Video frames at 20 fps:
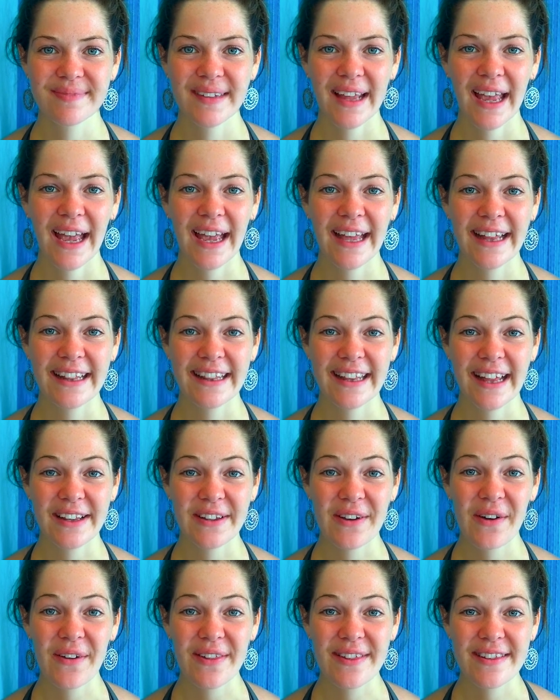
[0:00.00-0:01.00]
and that
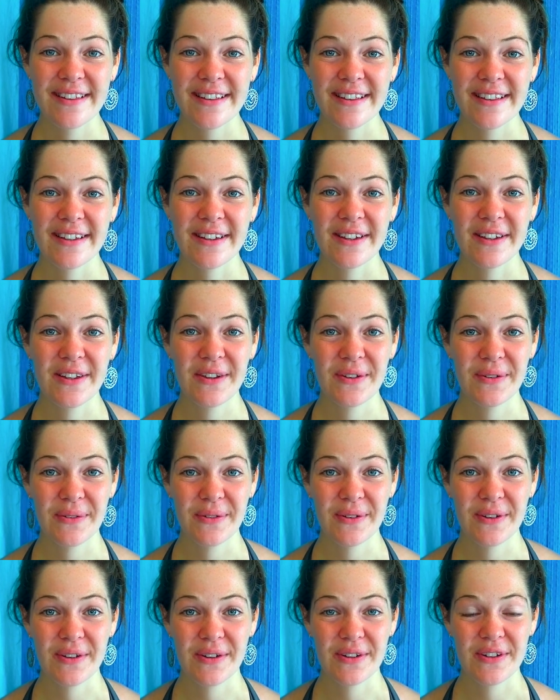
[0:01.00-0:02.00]
cost you
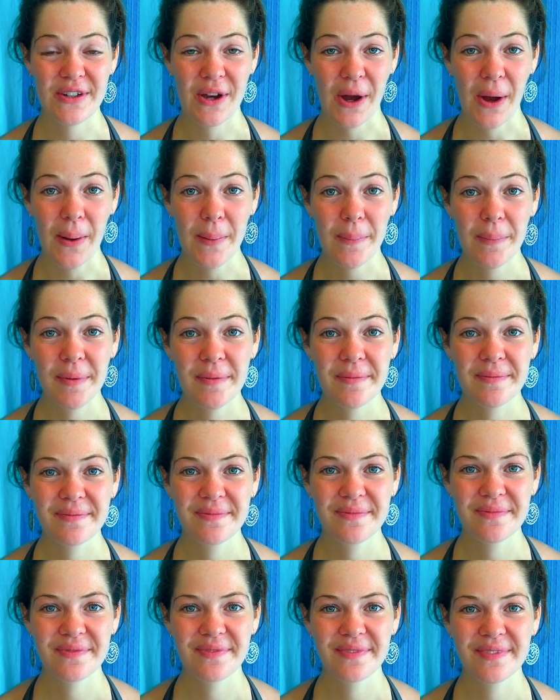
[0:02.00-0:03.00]
your job,
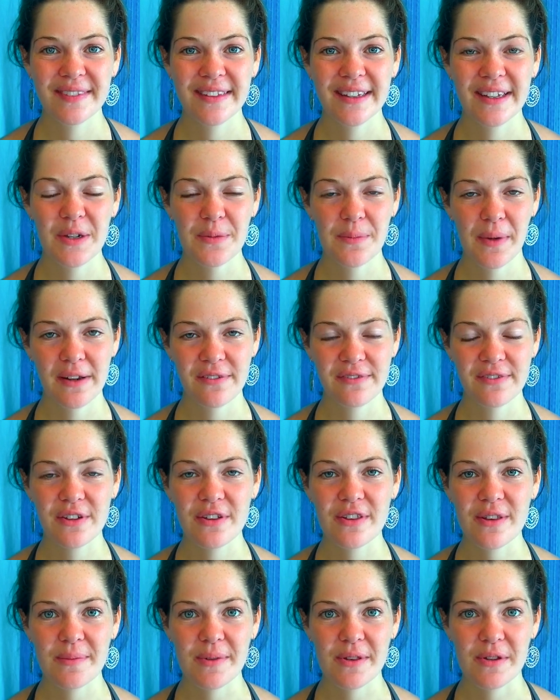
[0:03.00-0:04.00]
you might feel
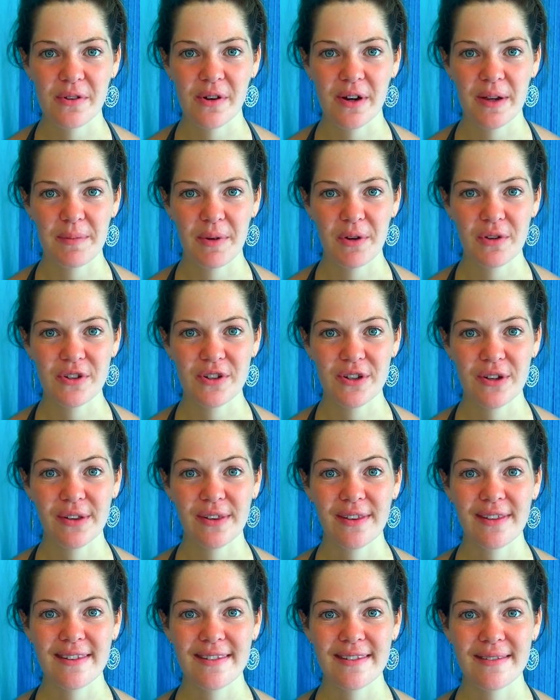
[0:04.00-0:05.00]
some strong
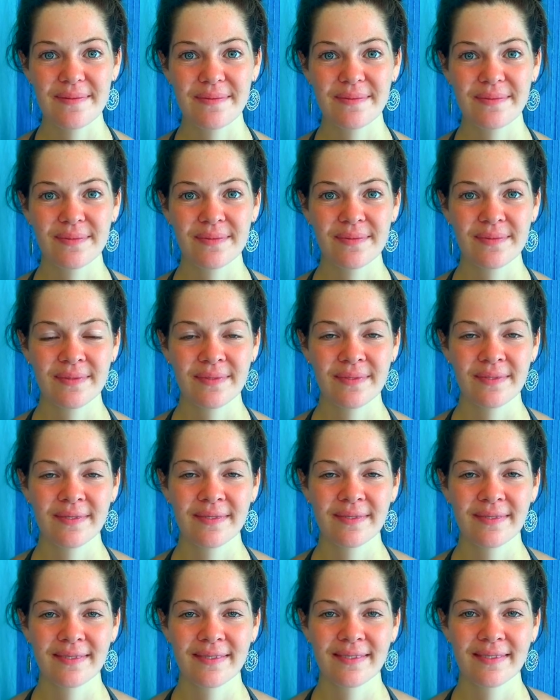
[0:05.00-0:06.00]
emotions.
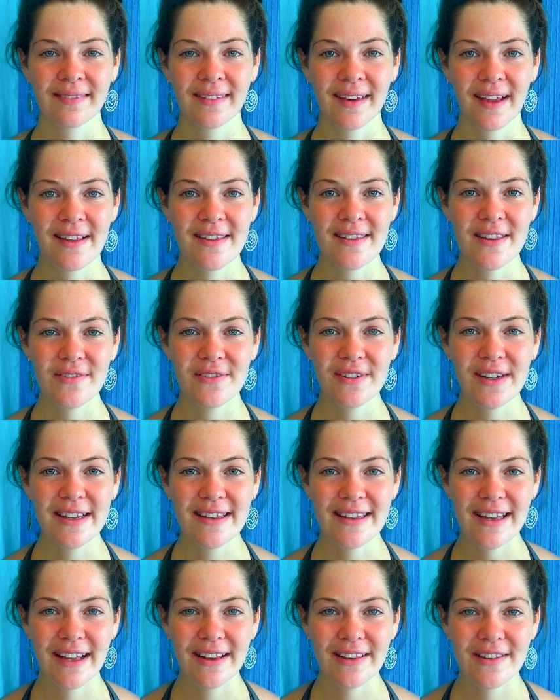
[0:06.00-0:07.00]
Softly
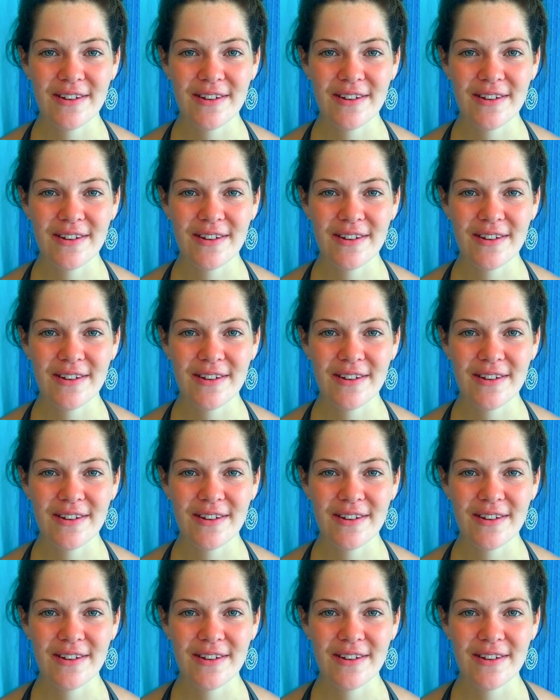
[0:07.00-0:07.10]
say to